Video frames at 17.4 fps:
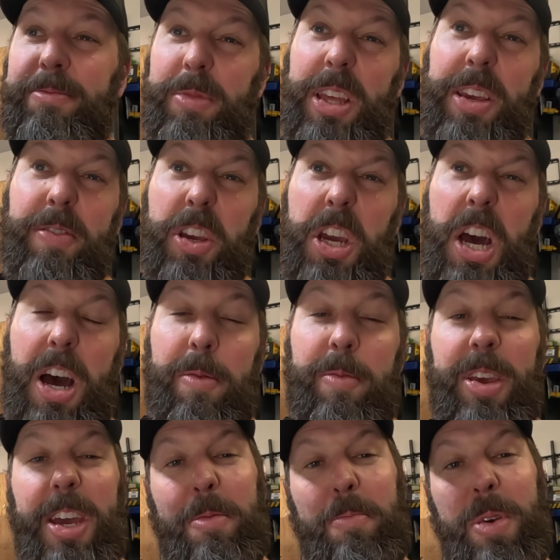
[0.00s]
leave a
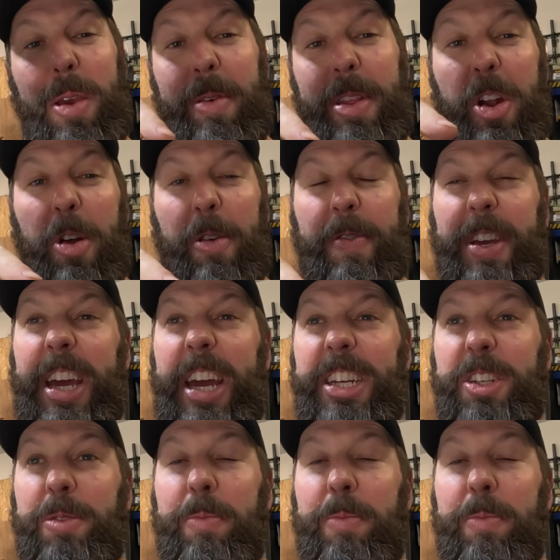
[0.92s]
comment, maybe the notification